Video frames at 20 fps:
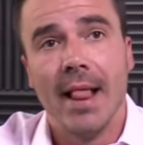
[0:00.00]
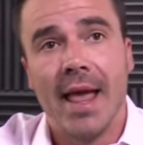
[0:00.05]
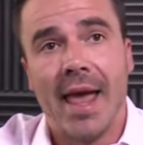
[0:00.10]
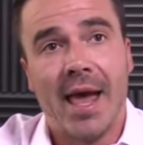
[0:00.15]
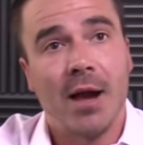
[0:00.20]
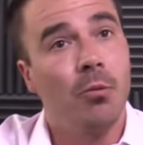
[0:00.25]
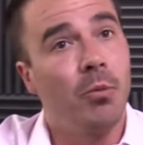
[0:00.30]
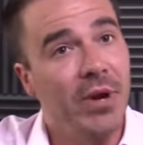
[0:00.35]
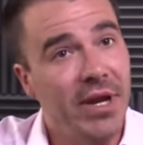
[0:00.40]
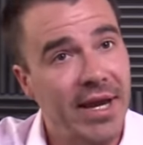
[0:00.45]

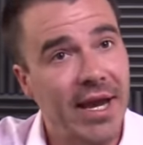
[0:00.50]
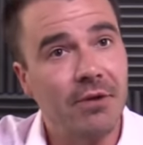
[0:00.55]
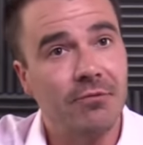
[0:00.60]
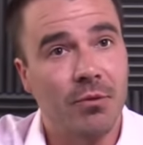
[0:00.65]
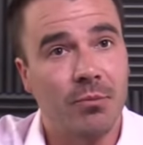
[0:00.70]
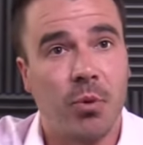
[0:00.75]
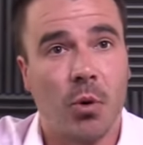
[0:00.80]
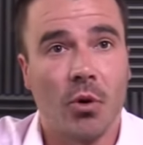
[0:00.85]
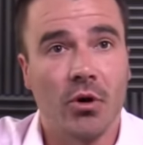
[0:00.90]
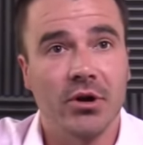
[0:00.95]
and we get
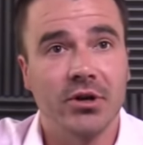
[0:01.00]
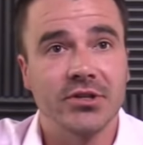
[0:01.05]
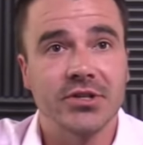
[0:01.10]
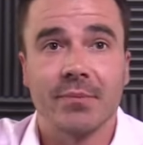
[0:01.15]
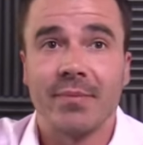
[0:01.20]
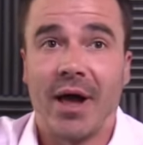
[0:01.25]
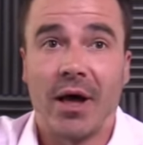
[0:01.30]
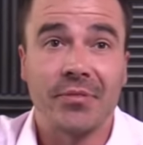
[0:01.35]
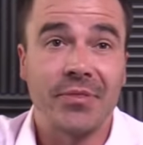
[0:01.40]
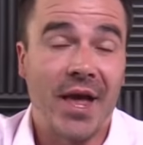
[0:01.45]
reports
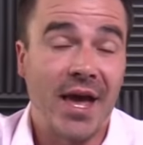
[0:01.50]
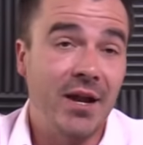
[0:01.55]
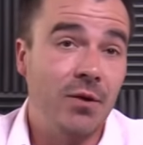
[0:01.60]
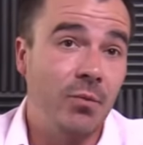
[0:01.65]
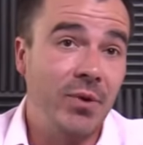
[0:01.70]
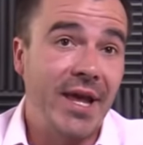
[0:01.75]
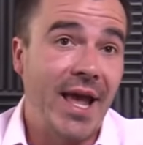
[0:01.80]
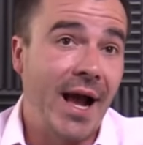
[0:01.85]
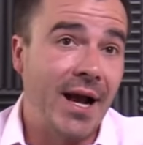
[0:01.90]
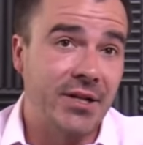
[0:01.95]
about that and
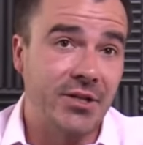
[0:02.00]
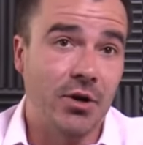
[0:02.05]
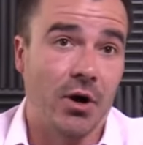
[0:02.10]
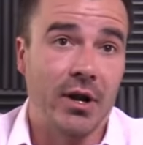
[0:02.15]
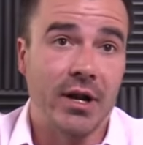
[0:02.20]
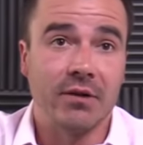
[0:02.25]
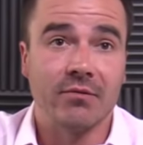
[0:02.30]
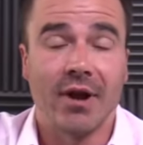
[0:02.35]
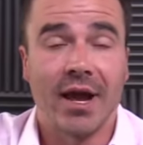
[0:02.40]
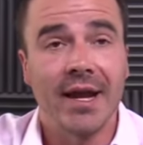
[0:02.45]
we act on
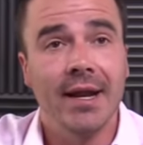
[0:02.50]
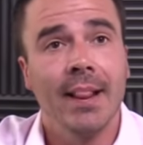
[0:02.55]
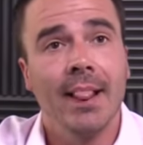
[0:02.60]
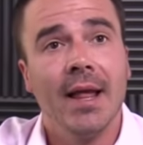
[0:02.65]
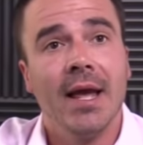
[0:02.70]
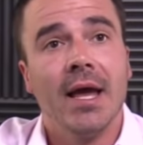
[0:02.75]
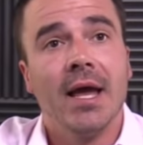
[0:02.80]
it, right?